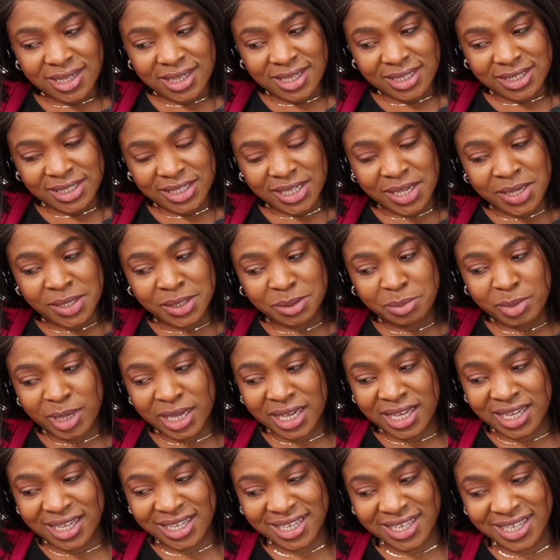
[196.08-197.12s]
Excuse
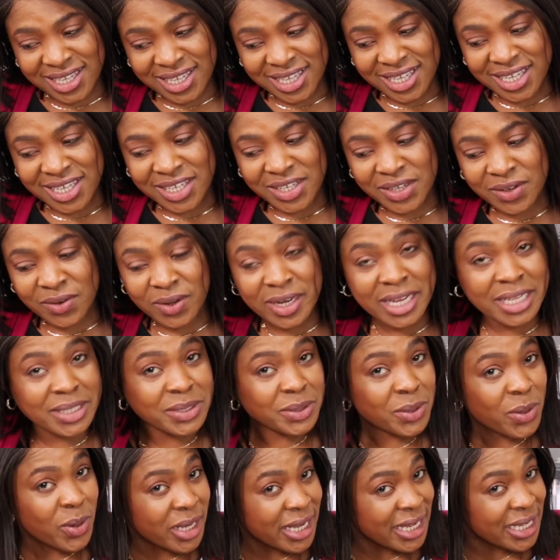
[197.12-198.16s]
me, you're only
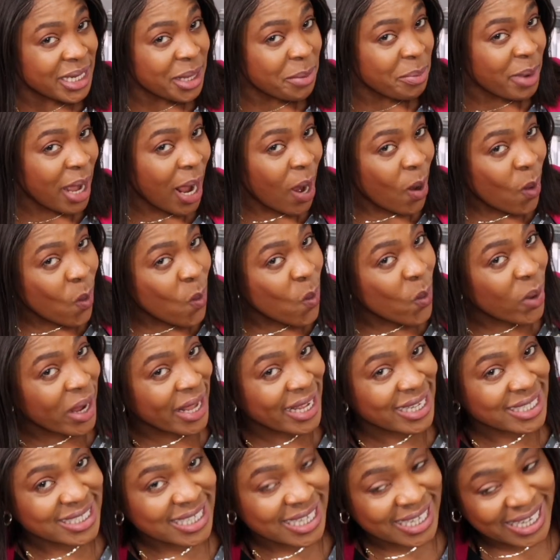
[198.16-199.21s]
talking about
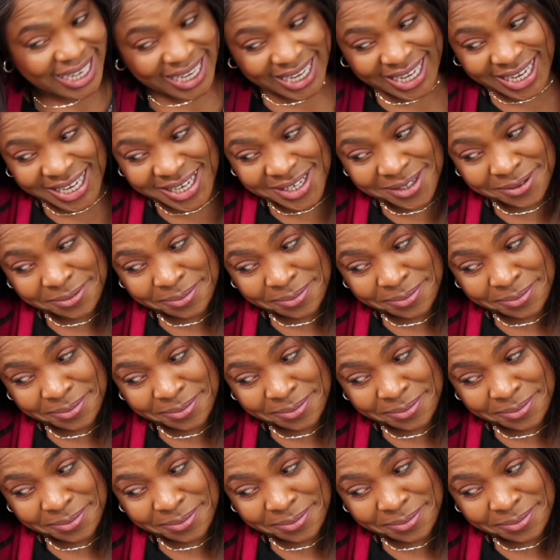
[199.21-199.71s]
Caucasian hair.